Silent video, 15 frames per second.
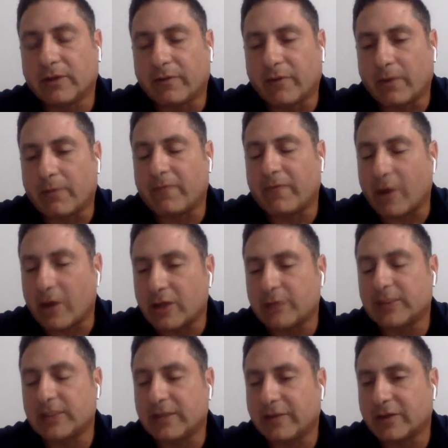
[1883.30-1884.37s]
for a very
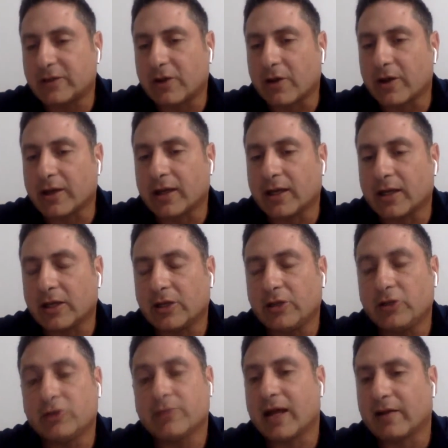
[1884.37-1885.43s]
specific target and a
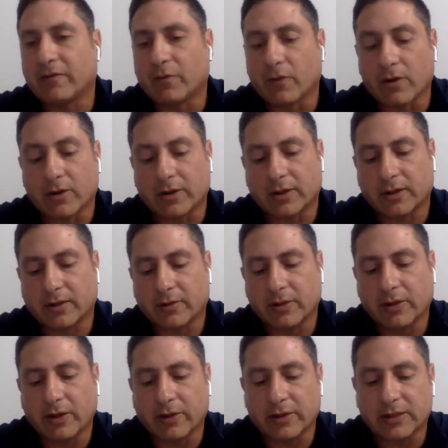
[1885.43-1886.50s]
huge amount of work.
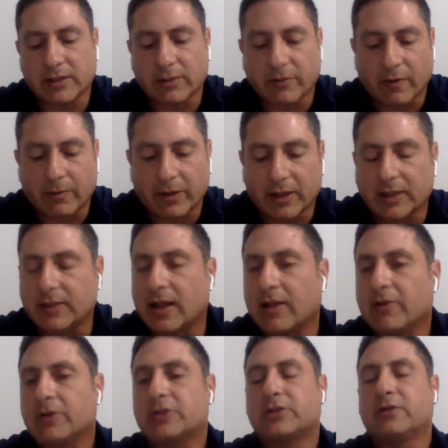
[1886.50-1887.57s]
When you hear this number of $1 billion
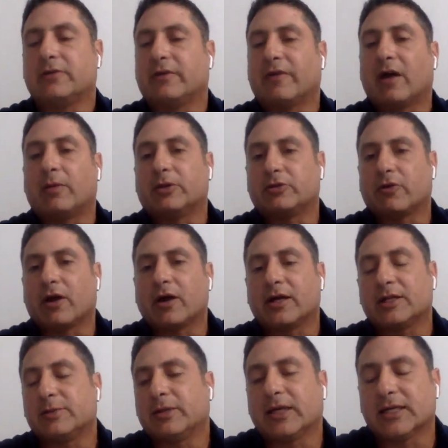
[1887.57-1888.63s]
to develop a
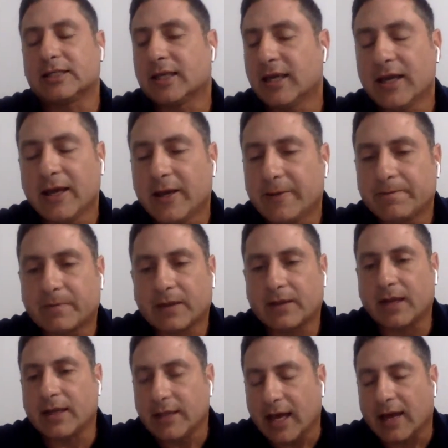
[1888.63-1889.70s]
drug, it's because
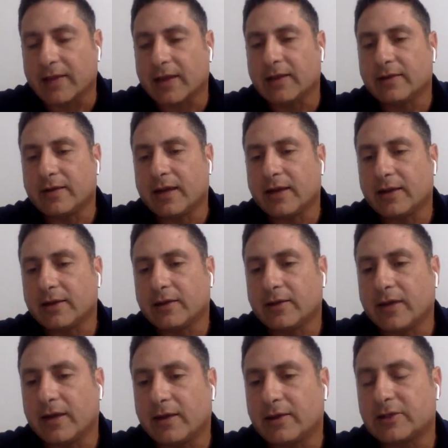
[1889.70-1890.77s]
they
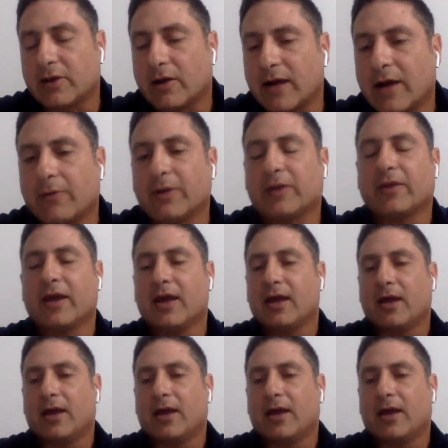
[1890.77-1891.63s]
start out with